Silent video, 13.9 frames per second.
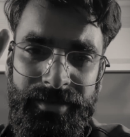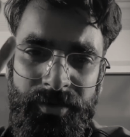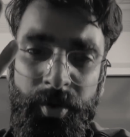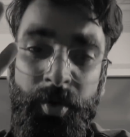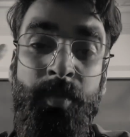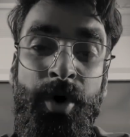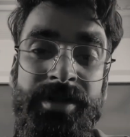
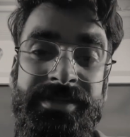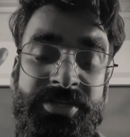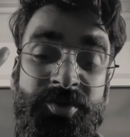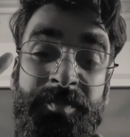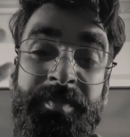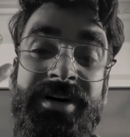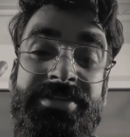Who wants
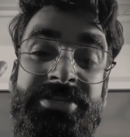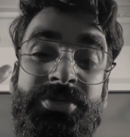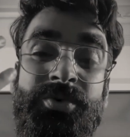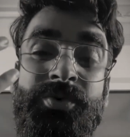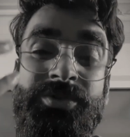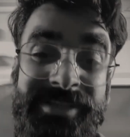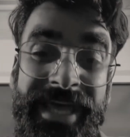to
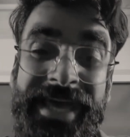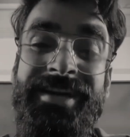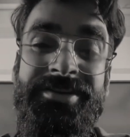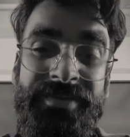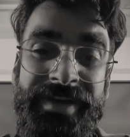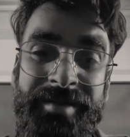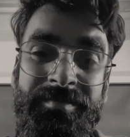pursue their
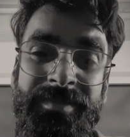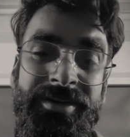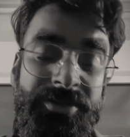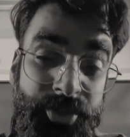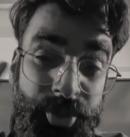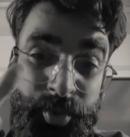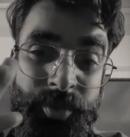dream
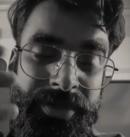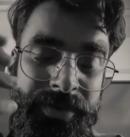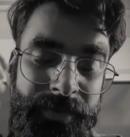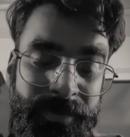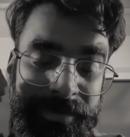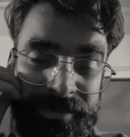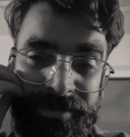through
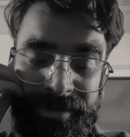you.